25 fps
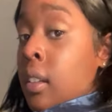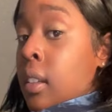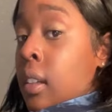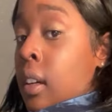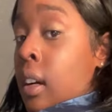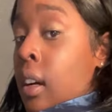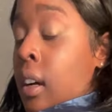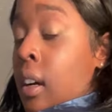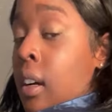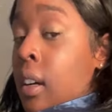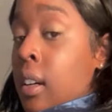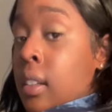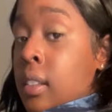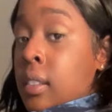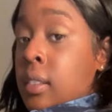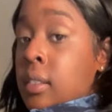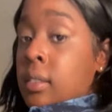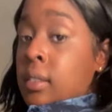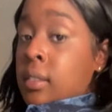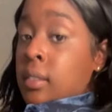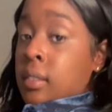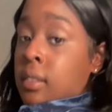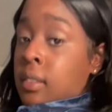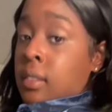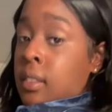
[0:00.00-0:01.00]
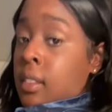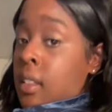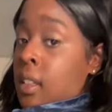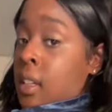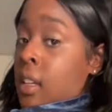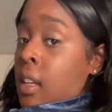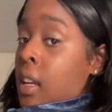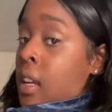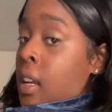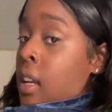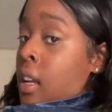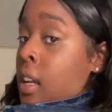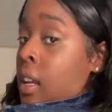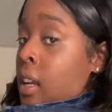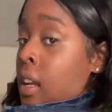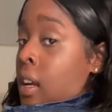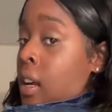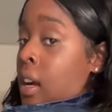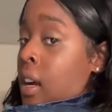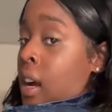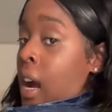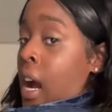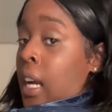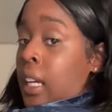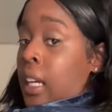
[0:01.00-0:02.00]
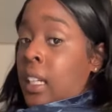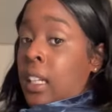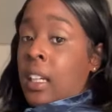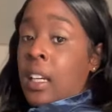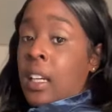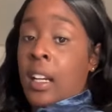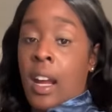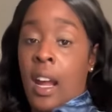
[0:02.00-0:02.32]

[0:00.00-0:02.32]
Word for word: Uh, I needed